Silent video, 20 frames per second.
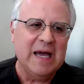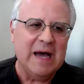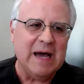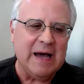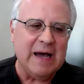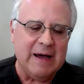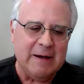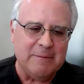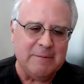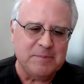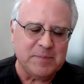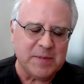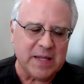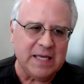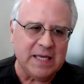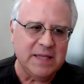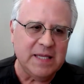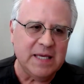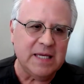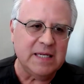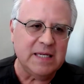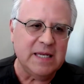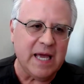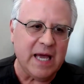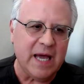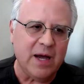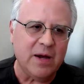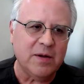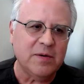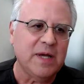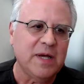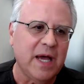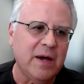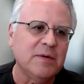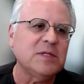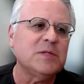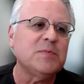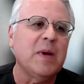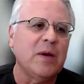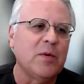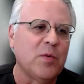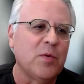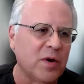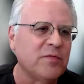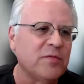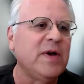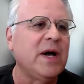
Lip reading: And then how is my work